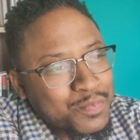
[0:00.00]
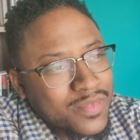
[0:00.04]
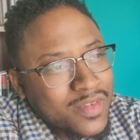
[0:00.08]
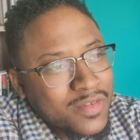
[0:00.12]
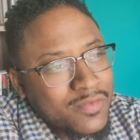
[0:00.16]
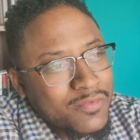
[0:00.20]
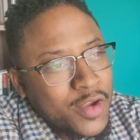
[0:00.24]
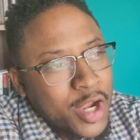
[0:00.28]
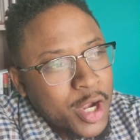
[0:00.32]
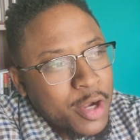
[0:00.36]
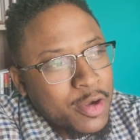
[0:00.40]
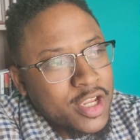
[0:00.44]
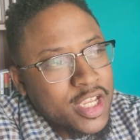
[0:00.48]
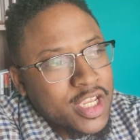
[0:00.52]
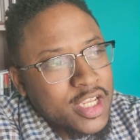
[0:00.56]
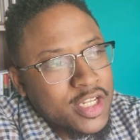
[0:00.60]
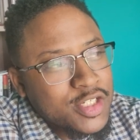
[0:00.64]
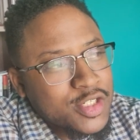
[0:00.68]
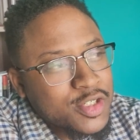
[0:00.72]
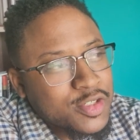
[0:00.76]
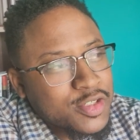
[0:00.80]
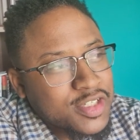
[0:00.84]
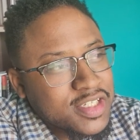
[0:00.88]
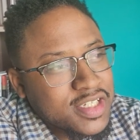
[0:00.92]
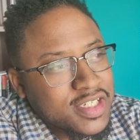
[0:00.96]
very
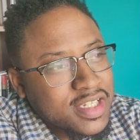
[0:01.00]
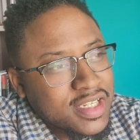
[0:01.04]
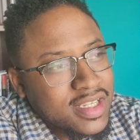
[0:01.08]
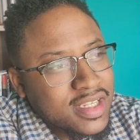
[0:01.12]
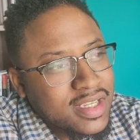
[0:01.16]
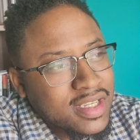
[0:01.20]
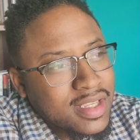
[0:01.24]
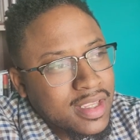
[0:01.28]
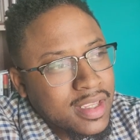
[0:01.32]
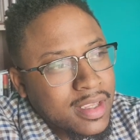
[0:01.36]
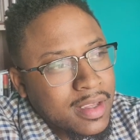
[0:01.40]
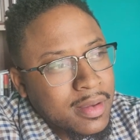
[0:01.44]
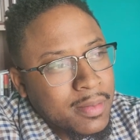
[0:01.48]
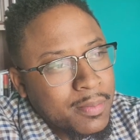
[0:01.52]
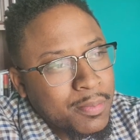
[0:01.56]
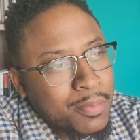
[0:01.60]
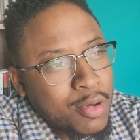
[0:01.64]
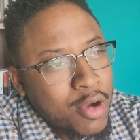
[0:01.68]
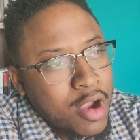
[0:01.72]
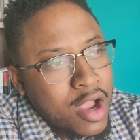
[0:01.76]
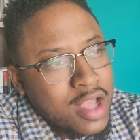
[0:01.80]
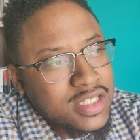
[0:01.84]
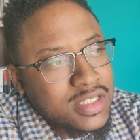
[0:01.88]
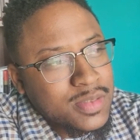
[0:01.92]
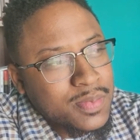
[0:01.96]
interesting
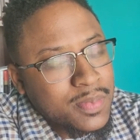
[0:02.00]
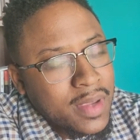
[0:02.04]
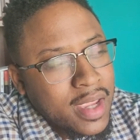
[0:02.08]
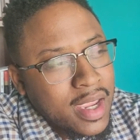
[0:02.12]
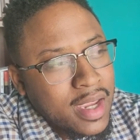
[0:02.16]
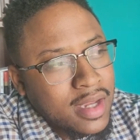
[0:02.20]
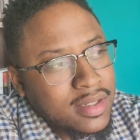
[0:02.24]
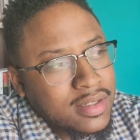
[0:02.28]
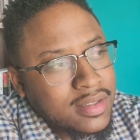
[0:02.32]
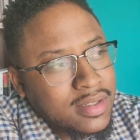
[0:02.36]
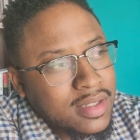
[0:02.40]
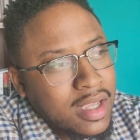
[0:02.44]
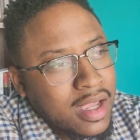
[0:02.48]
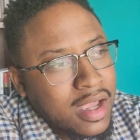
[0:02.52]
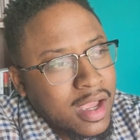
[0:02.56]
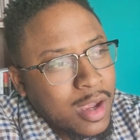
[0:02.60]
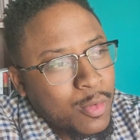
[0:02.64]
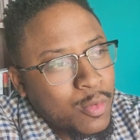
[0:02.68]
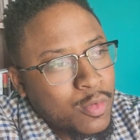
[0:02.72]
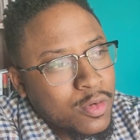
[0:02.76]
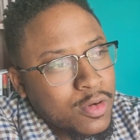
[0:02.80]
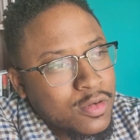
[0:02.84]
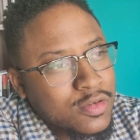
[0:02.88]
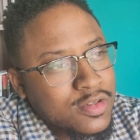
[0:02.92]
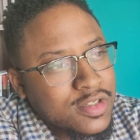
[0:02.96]
prospect, I
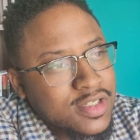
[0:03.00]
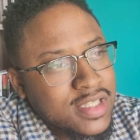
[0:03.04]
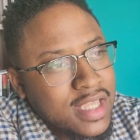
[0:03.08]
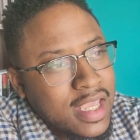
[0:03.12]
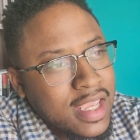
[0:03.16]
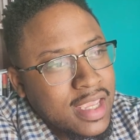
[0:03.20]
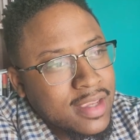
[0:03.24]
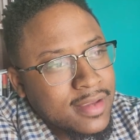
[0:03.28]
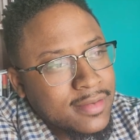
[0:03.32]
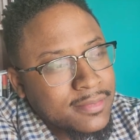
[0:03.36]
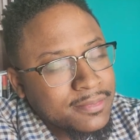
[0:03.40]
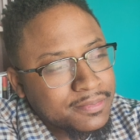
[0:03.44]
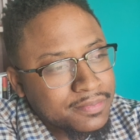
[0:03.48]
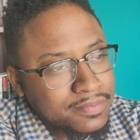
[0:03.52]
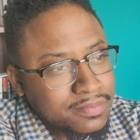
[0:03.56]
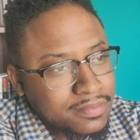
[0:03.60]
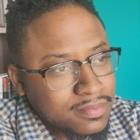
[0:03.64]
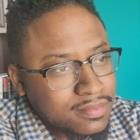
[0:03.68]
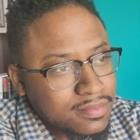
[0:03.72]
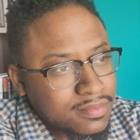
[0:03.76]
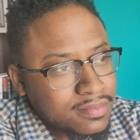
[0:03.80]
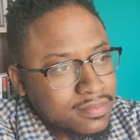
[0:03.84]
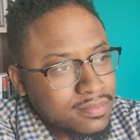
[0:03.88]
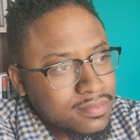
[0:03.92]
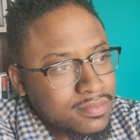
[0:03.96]
will say,
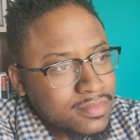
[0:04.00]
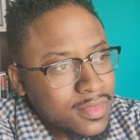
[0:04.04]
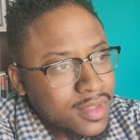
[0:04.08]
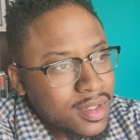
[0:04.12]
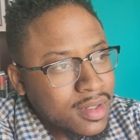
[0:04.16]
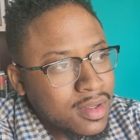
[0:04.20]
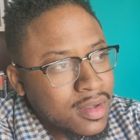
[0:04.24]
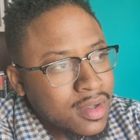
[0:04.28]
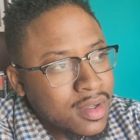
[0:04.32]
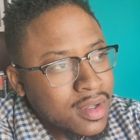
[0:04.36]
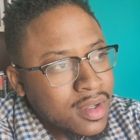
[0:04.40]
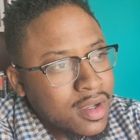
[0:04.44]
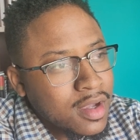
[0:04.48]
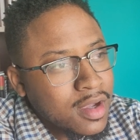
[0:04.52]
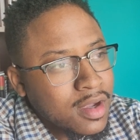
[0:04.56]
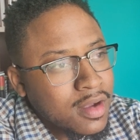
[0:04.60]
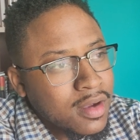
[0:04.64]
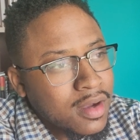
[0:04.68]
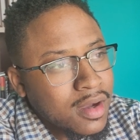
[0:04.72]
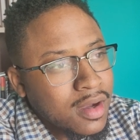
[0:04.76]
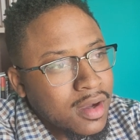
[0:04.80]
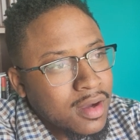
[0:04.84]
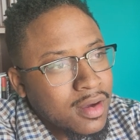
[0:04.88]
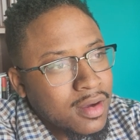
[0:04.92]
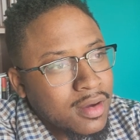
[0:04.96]

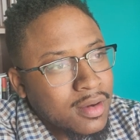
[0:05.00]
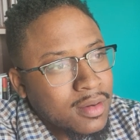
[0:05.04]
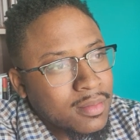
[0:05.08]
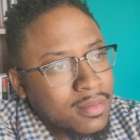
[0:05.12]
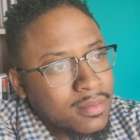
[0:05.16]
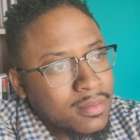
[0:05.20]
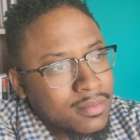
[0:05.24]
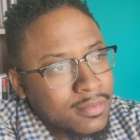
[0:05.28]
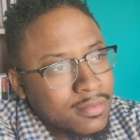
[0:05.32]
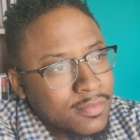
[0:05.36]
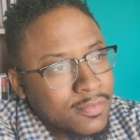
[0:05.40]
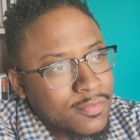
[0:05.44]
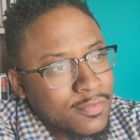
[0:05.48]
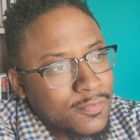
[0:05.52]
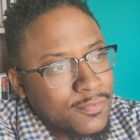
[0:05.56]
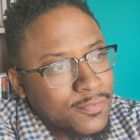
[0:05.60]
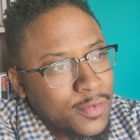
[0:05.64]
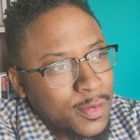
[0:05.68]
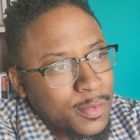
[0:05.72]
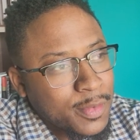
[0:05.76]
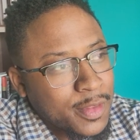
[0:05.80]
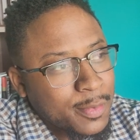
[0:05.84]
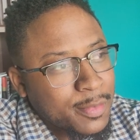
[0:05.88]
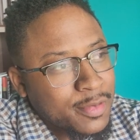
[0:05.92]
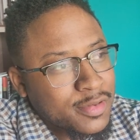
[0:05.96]

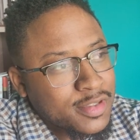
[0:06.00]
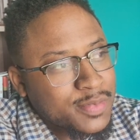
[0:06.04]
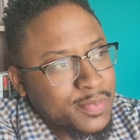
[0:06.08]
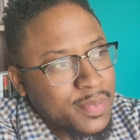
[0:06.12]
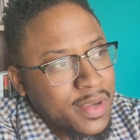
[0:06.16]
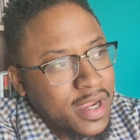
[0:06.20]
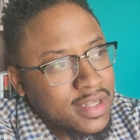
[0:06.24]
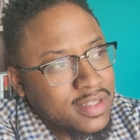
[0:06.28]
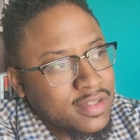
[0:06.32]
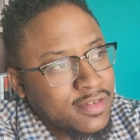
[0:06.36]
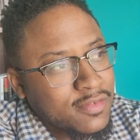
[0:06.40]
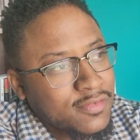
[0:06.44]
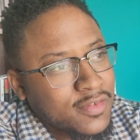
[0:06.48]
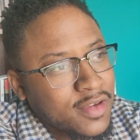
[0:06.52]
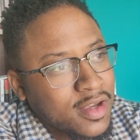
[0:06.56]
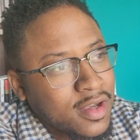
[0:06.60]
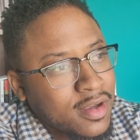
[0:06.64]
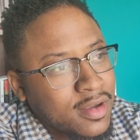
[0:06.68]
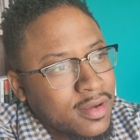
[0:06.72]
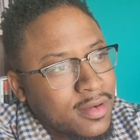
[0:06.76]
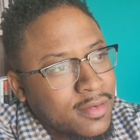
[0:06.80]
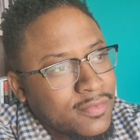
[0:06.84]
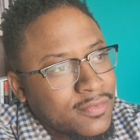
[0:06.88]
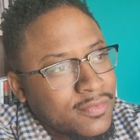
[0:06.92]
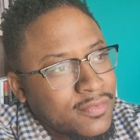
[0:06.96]
from the perspective
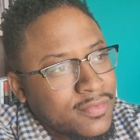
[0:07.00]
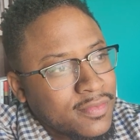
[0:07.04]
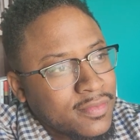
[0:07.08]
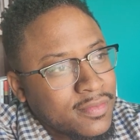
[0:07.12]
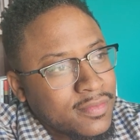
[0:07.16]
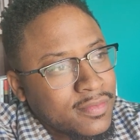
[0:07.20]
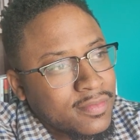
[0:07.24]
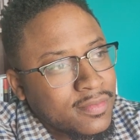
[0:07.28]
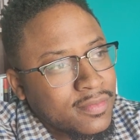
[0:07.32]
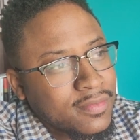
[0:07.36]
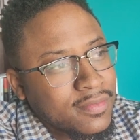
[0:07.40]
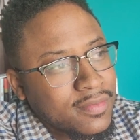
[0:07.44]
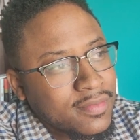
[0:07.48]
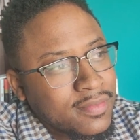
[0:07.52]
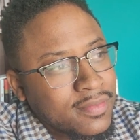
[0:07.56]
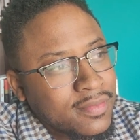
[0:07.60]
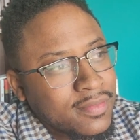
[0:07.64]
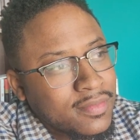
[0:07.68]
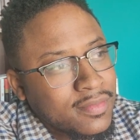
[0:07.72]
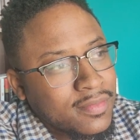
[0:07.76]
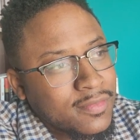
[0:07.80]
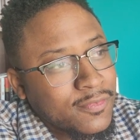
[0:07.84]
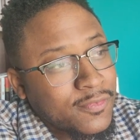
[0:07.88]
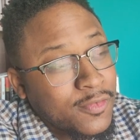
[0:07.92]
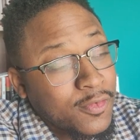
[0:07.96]
of,
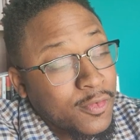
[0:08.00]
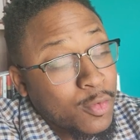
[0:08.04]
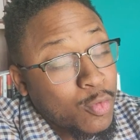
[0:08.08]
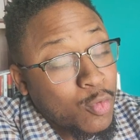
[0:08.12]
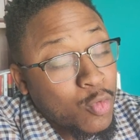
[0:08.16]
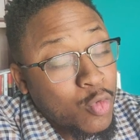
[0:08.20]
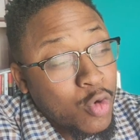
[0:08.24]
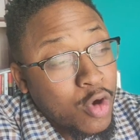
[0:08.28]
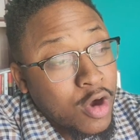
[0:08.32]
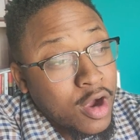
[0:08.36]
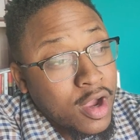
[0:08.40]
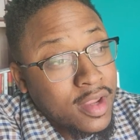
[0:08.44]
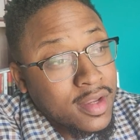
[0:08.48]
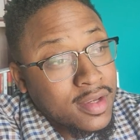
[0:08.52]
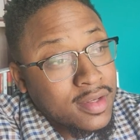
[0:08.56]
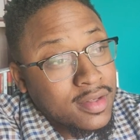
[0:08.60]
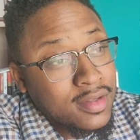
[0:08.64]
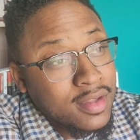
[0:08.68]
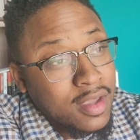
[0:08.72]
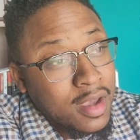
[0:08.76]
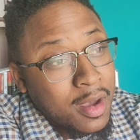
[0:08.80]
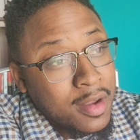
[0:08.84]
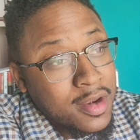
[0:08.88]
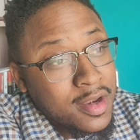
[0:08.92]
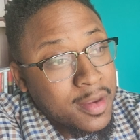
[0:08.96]
for
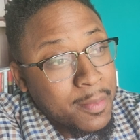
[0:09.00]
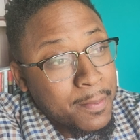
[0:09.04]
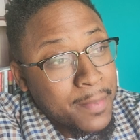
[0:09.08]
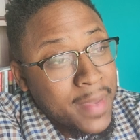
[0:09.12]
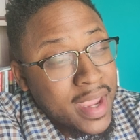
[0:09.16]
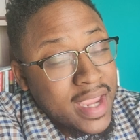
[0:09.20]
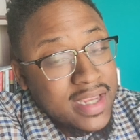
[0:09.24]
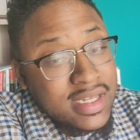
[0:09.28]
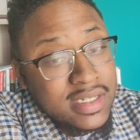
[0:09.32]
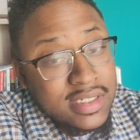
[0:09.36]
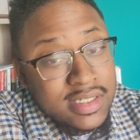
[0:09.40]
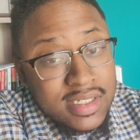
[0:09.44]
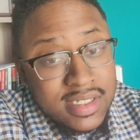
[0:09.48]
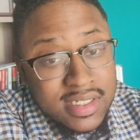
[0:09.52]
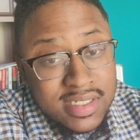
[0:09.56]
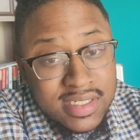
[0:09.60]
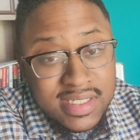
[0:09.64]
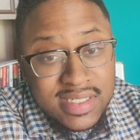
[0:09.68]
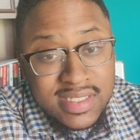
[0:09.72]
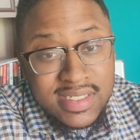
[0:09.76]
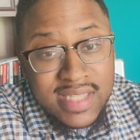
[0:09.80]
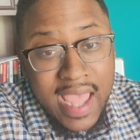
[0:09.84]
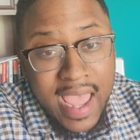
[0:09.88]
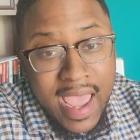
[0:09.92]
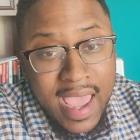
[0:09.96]
one, an amazing
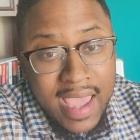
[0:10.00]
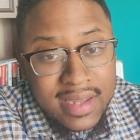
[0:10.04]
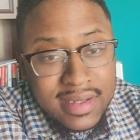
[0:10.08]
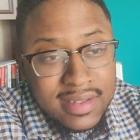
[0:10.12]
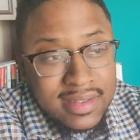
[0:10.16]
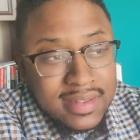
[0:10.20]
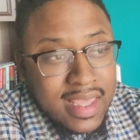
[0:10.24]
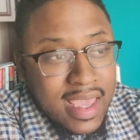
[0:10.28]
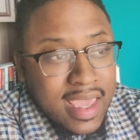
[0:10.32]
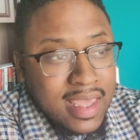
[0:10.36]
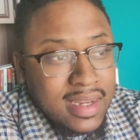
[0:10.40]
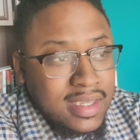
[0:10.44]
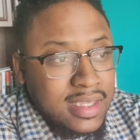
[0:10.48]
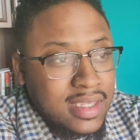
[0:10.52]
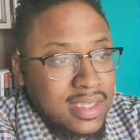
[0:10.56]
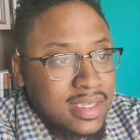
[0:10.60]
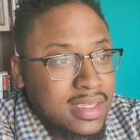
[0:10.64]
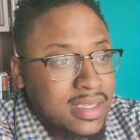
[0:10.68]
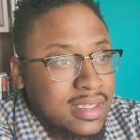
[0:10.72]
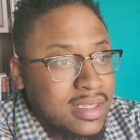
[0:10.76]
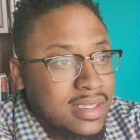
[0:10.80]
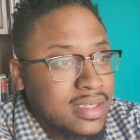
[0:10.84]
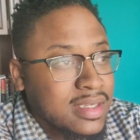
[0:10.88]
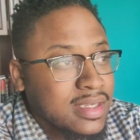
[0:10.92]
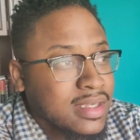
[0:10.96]
stat that
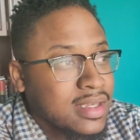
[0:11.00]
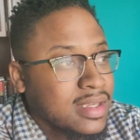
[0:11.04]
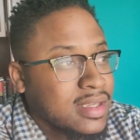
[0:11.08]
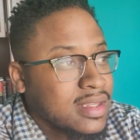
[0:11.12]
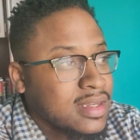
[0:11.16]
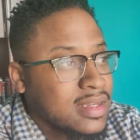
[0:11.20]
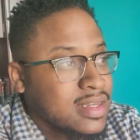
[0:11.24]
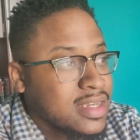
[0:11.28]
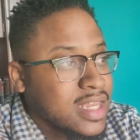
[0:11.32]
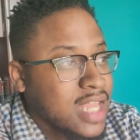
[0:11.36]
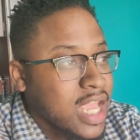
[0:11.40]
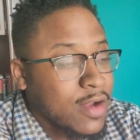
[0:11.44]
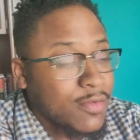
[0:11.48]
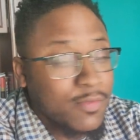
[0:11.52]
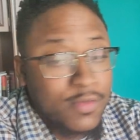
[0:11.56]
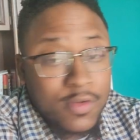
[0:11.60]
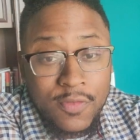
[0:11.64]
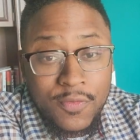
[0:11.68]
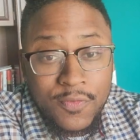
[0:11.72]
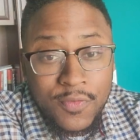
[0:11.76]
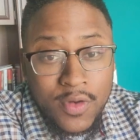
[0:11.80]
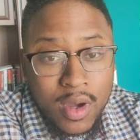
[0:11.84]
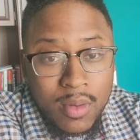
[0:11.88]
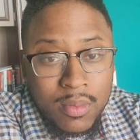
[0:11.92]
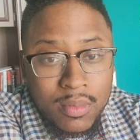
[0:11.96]
he never
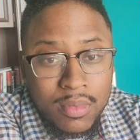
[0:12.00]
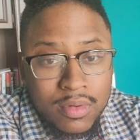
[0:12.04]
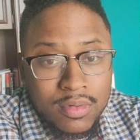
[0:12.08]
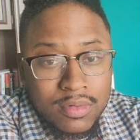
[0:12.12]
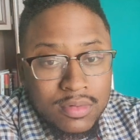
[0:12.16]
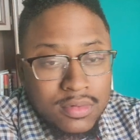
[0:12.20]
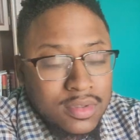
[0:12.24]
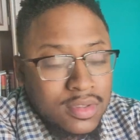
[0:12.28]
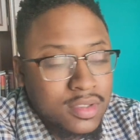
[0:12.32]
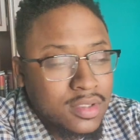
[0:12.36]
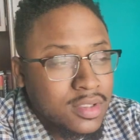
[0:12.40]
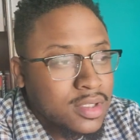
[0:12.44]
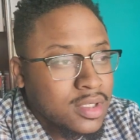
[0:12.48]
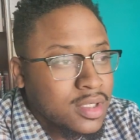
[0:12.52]
fumbled,